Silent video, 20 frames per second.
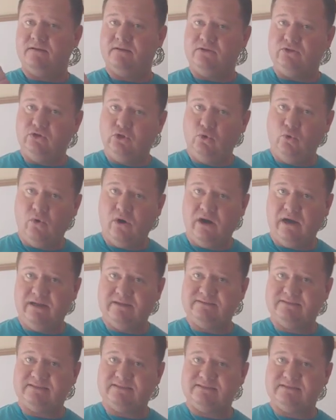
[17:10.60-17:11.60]

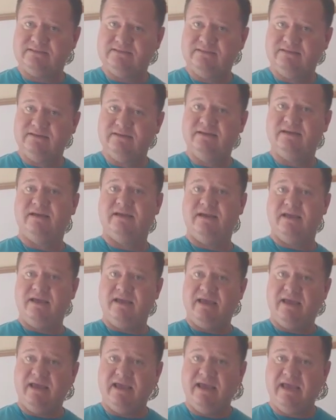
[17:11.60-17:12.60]
gluons
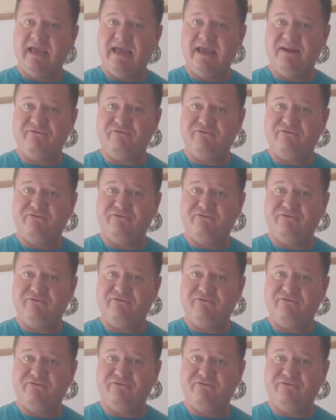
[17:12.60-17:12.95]
and